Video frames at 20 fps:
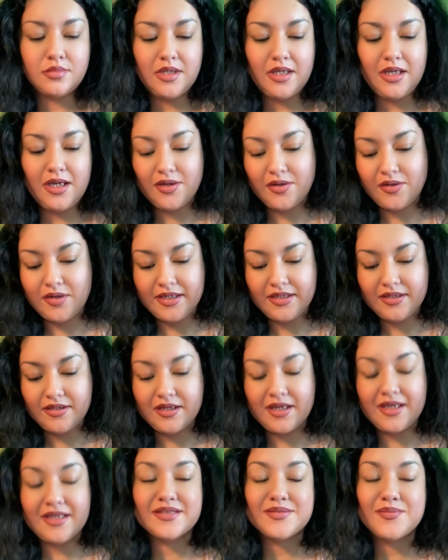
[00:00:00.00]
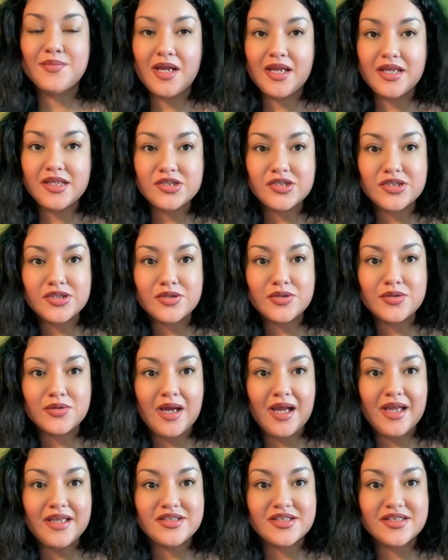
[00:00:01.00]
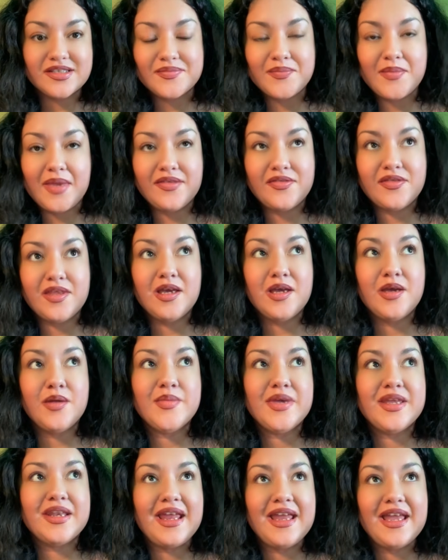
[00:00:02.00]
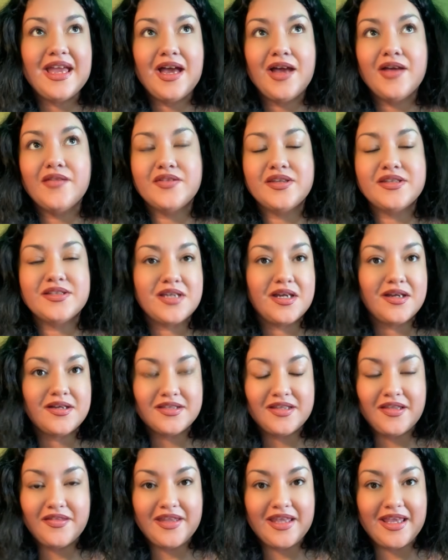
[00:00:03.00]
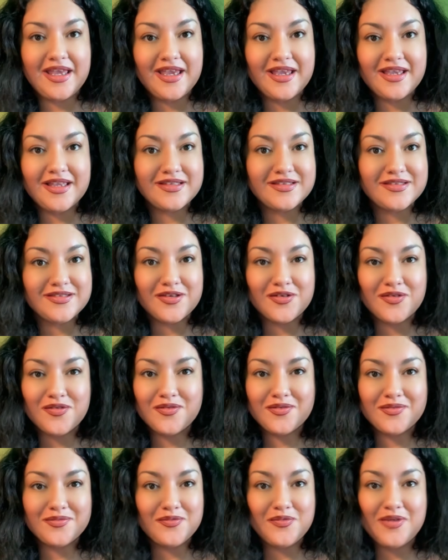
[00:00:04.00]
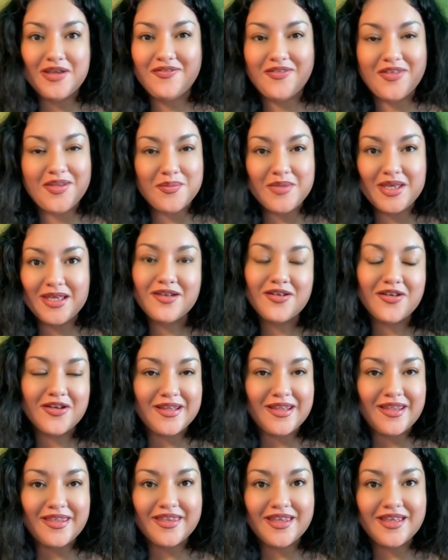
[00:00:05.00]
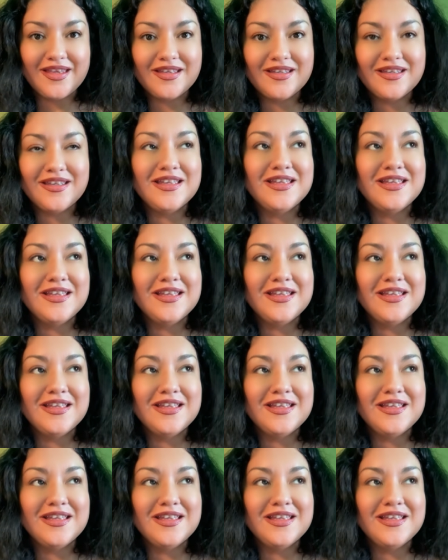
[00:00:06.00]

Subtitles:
Alright, you guys, mind you, I just made them and I haven't tucked in the ends or weaved them in or anything,